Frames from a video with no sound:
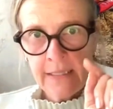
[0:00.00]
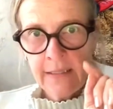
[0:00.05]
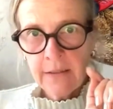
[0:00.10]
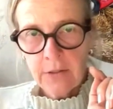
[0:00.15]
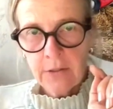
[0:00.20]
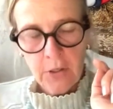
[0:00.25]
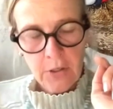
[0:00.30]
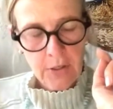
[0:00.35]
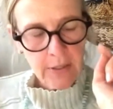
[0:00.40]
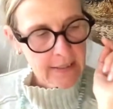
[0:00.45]

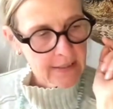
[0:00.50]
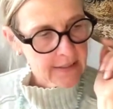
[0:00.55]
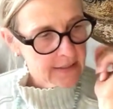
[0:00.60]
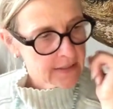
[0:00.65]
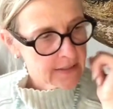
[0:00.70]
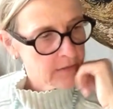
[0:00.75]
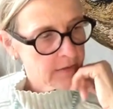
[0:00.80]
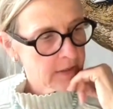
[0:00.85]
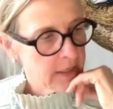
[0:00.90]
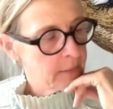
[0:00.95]
not
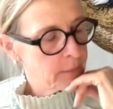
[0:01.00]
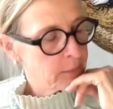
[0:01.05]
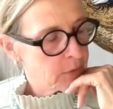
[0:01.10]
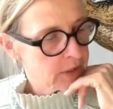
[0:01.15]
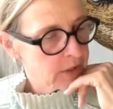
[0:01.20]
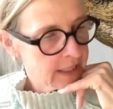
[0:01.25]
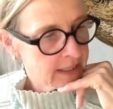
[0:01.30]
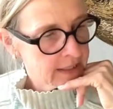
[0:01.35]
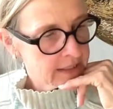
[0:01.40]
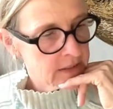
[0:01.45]
necessarily
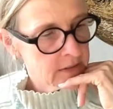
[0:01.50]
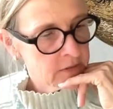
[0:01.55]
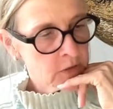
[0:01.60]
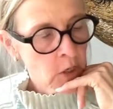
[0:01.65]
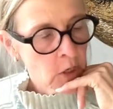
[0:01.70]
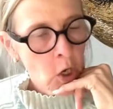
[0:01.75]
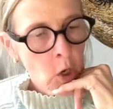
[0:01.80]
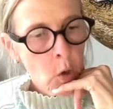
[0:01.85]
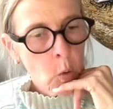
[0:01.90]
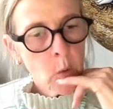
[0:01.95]
productive,
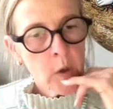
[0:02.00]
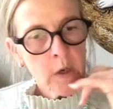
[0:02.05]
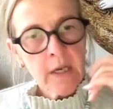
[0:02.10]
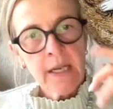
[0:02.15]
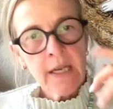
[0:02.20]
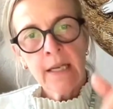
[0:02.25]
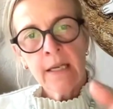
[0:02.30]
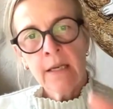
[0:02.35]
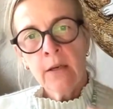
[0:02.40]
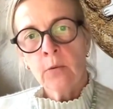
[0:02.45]

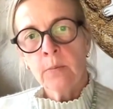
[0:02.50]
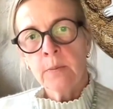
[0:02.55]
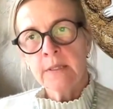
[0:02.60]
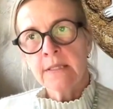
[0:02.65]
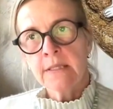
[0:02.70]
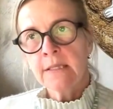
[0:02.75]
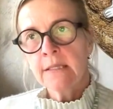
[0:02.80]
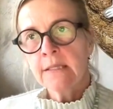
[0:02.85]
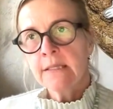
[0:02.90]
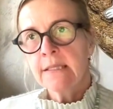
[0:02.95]
working in your
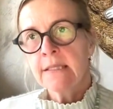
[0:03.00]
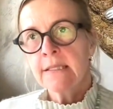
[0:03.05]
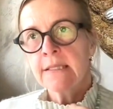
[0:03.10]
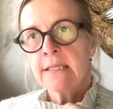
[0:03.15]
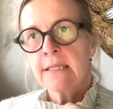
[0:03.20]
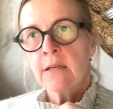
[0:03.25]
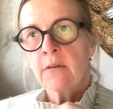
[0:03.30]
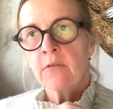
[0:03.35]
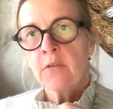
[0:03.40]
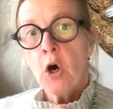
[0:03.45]
business
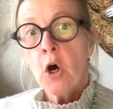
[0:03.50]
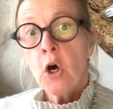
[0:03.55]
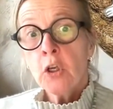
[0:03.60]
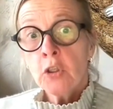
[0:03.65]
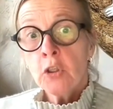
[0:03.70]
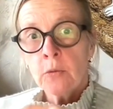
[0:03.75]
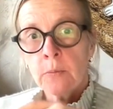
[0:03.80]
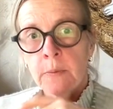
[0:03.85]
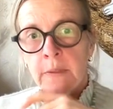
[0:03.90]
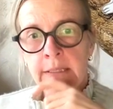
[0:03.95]
instead of
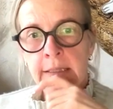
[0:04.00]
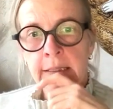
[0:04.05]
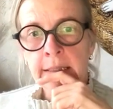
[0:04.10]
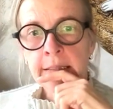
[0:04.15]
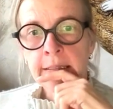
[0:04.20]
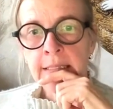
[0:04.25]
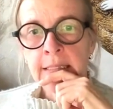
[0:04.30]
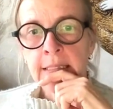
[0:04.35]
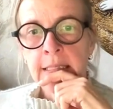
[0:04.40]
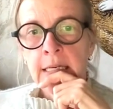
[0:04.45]
on your
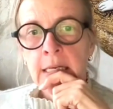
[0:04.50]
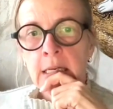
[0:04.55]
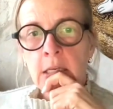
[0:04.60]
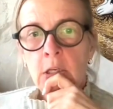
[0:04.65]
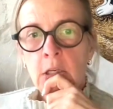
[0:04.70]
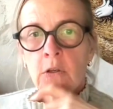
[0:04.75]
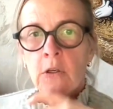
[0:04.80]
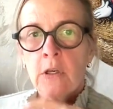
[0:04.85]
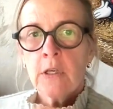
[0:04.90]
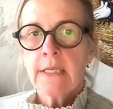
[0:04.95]
business,
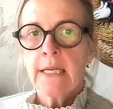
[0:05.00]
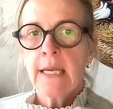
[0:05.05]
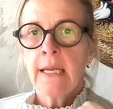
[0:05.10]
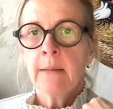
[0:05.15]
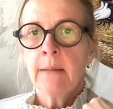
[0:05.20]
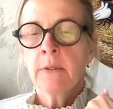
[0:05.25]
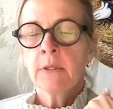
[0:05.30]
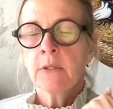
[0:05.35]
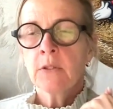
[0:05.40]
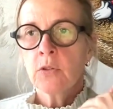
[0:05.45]
you're not
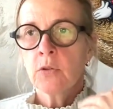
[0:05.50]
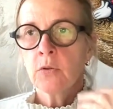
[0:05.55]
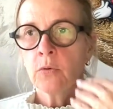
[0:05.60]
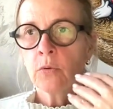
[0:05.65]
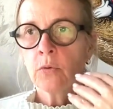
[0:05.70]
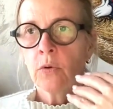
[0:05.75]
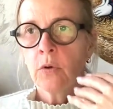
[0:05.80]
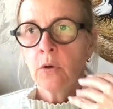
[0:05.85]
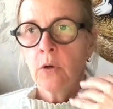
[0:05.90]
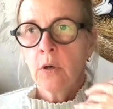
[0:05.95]
able
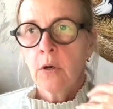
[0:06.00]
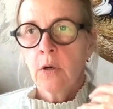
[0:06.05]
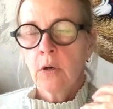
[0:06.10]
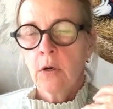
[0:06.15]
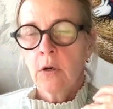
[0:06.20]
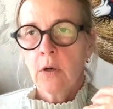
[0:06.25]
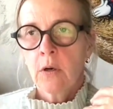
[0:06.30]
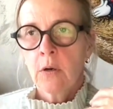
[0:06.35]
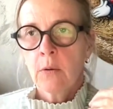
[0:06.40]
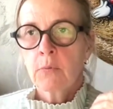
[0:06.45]
to
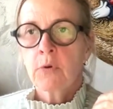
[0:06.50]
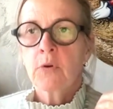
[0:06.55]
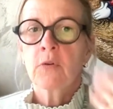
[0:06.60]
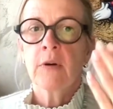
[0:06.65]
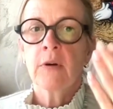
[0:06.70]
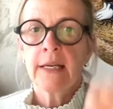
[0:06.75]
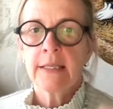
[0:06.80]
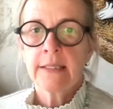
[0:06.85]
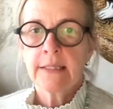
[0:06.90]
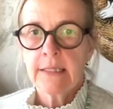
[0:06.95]

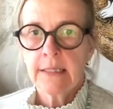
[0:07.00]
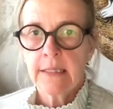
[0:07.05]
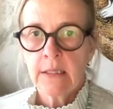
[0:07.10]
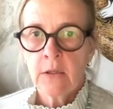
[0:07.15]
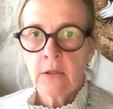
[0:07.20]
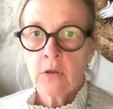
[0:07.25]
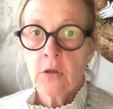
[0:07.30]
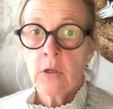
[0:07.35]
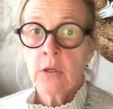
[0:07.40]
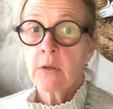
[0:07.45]
progress.
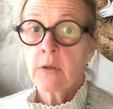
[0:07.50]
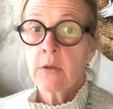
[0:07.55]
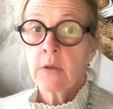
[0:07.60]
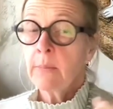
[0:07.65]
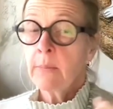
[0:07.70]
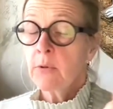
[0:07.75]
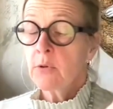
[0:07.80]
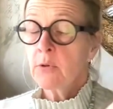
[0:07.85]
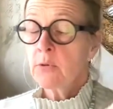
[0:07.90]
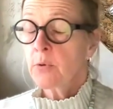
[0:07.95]
You're not
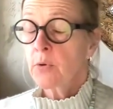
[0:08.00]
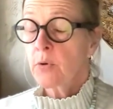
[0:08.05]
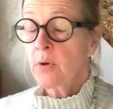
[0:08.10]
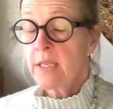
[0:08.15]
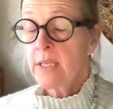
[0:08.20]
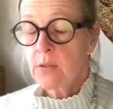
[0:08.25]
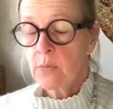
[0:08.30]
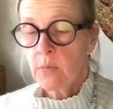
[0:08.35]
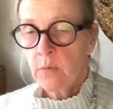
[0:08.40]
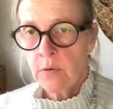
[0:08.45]
able to
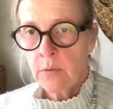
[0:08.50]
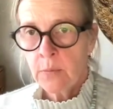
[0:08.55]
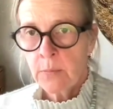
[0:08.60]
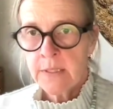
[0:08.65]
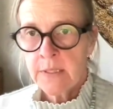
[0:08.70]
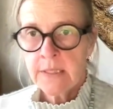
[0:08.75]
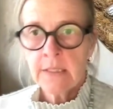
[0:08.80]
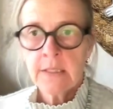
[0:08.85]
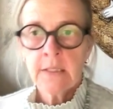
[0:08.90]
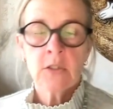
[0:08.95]
progress with your
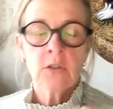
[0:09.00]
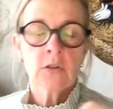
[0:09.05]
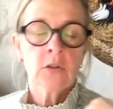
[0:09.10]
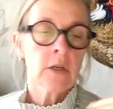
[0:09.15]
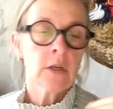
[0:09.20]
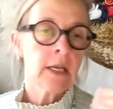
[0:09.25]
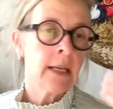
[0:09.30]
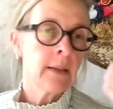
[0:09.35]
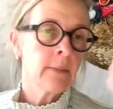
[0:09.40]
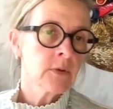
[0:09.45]
business. You're
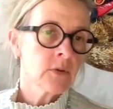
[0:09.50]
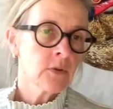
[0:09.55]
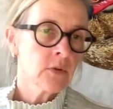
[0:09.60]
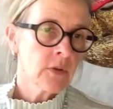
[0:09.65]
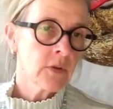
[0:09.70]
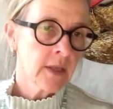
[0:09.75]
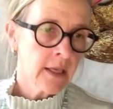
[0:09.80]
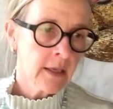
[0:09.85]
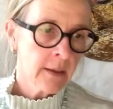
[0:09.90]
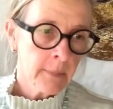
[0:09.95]
not able to
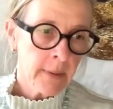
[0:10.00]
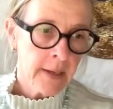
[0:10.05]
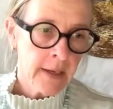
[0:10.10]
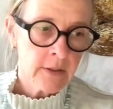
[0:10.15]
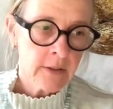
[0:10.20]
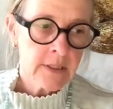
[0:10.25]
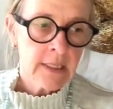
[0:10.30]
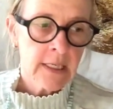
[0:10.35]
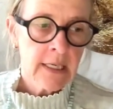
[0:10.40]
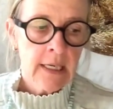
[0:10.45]
think about